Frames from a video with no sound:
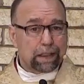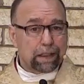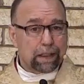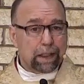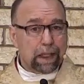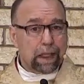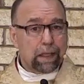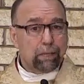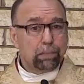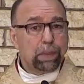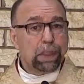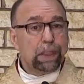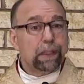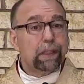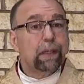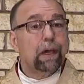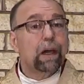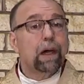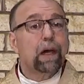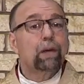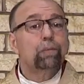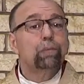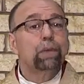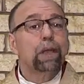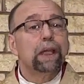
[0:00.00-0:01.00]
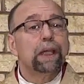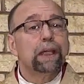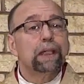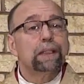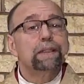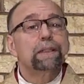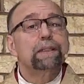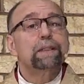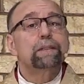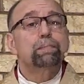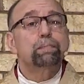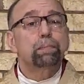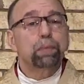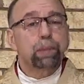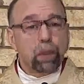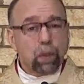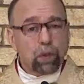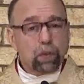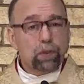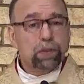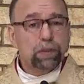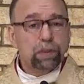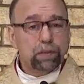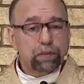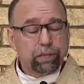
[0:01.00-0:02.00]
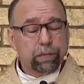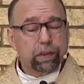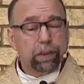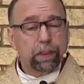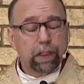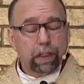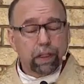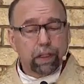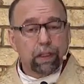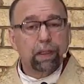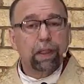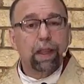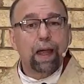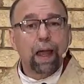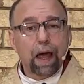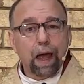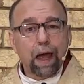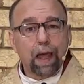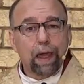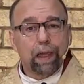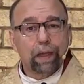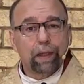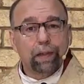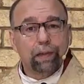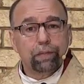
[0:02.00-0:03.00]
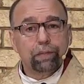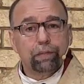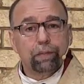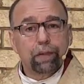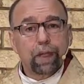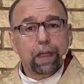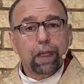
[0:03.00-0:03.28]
They become explosively alive